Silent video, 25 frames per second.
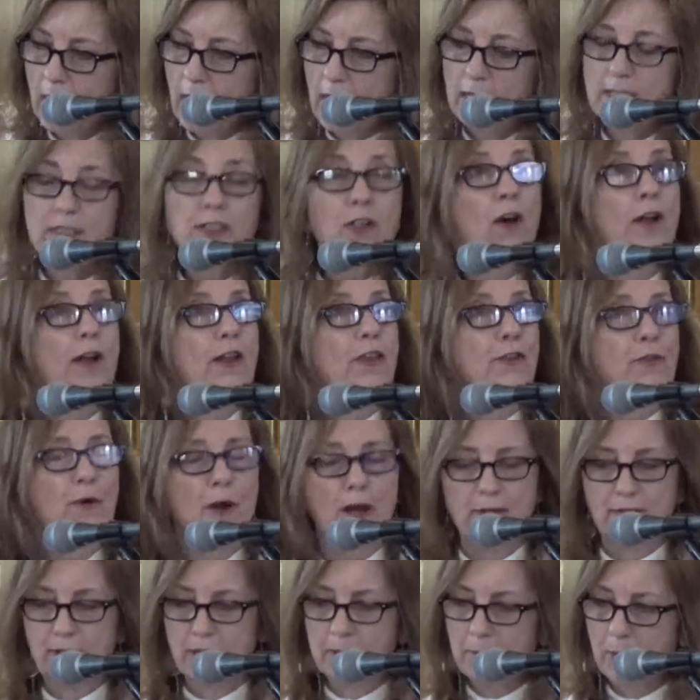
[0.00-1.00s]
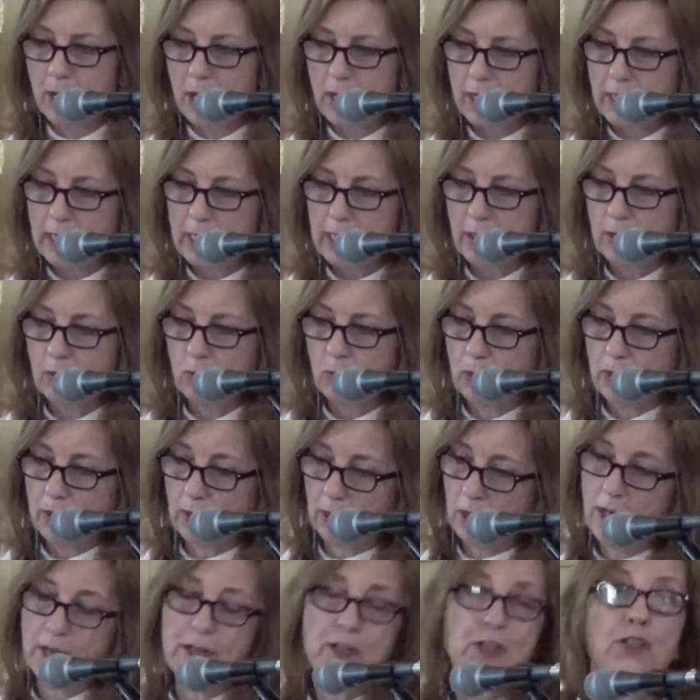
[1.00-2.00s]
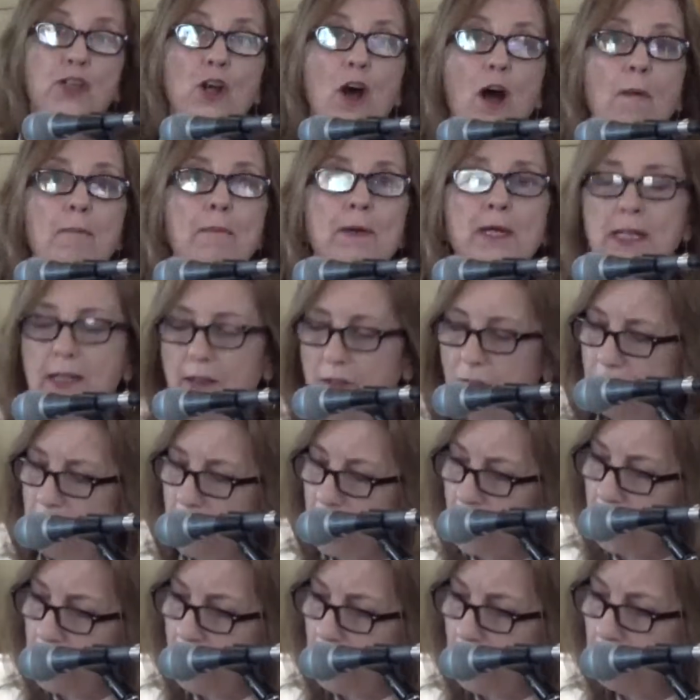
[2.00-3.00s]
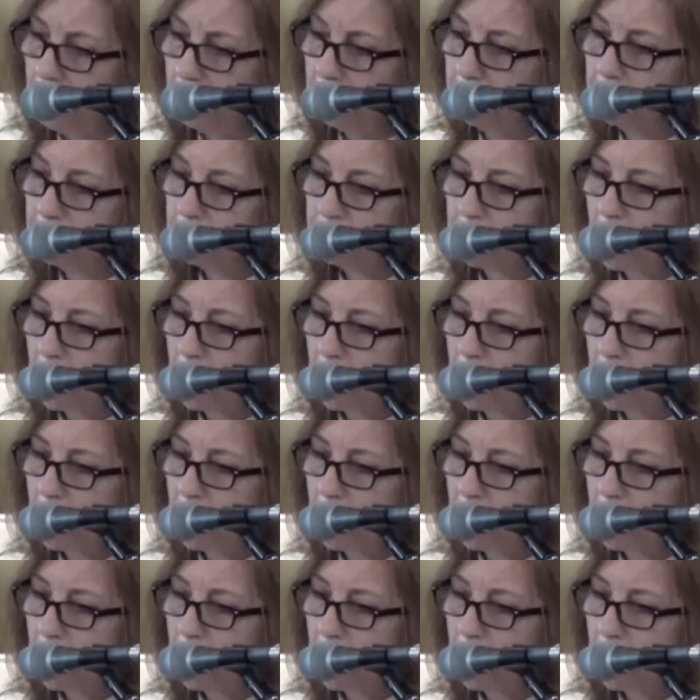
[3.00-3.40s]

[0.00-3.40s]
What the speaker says: it's got a thriving market with a lot of shopping and theater.